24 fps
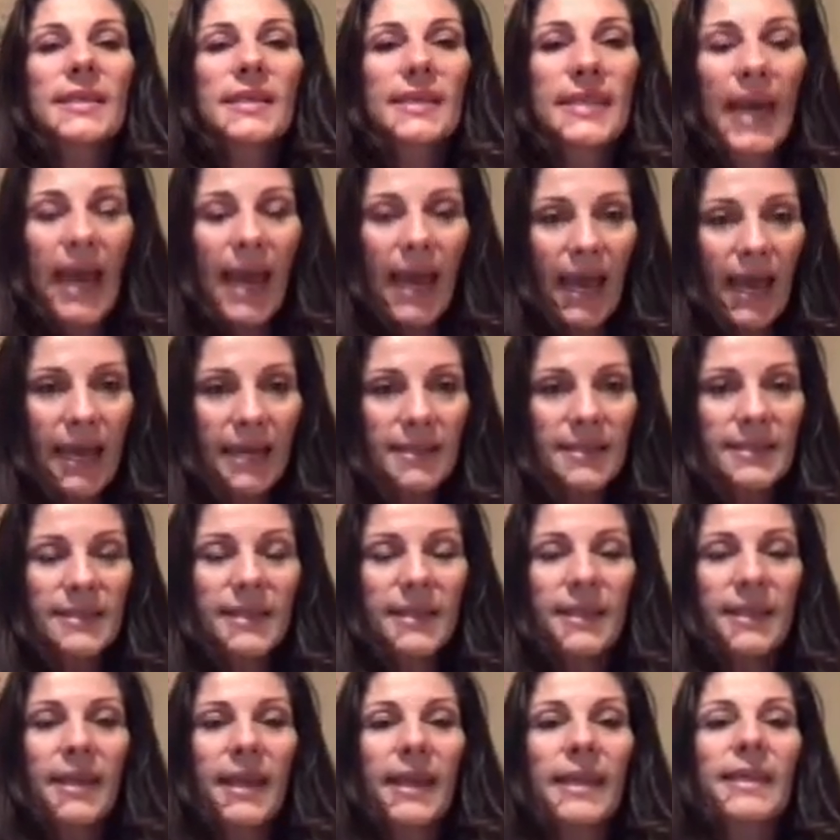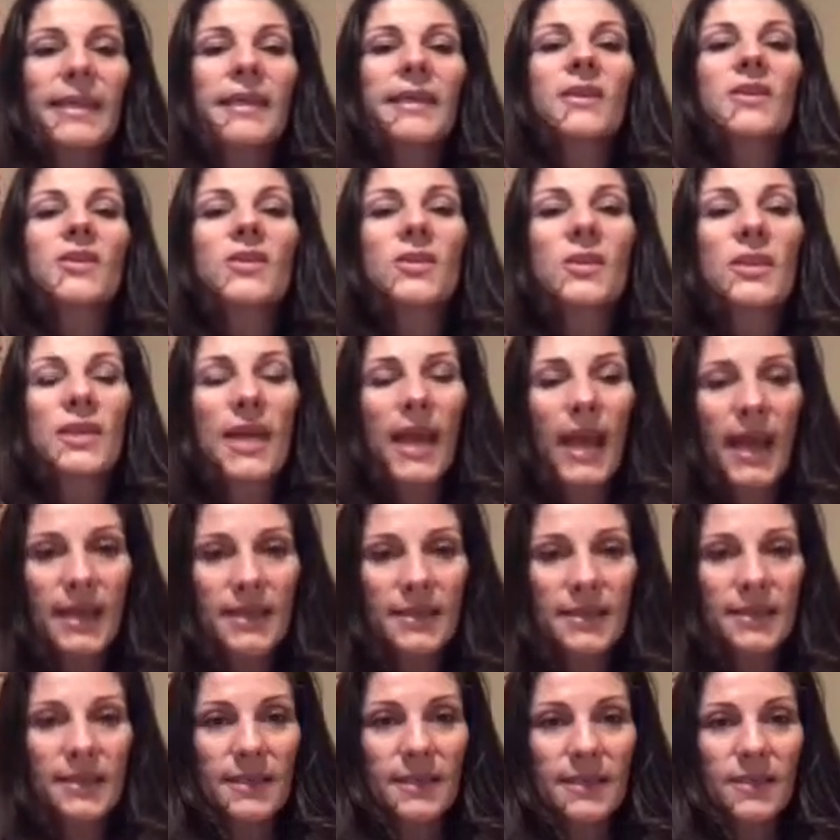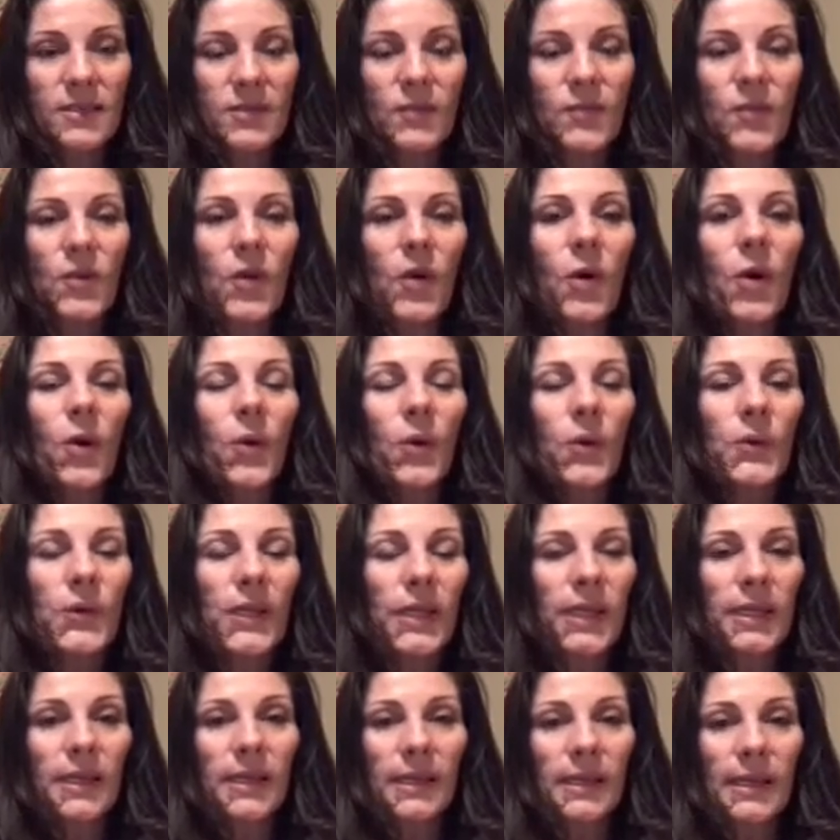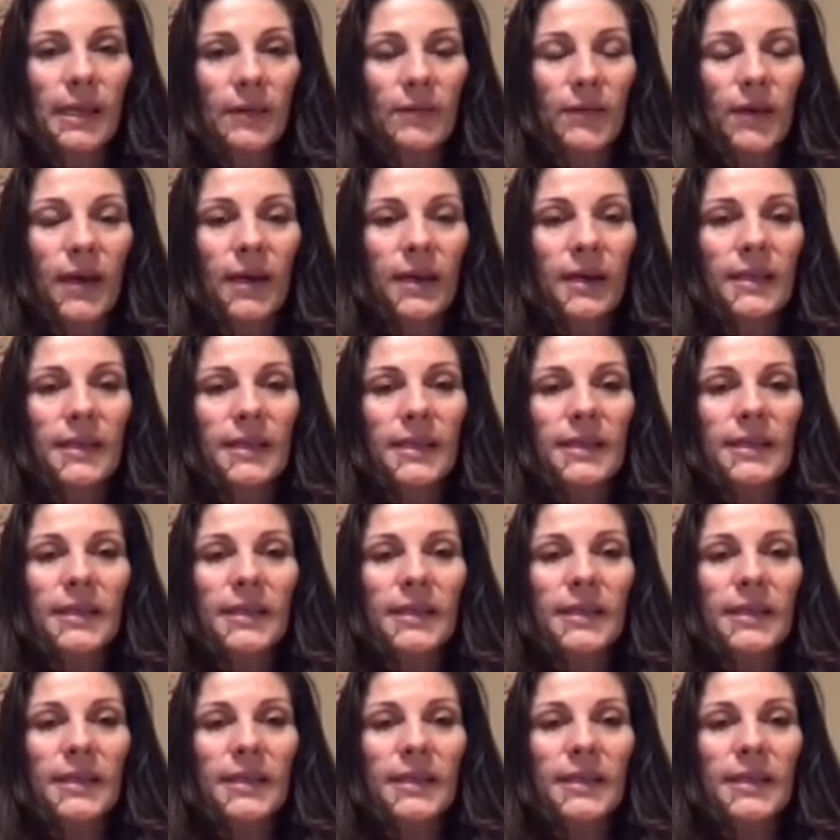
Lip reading: dance and get into the essence of your own inner lover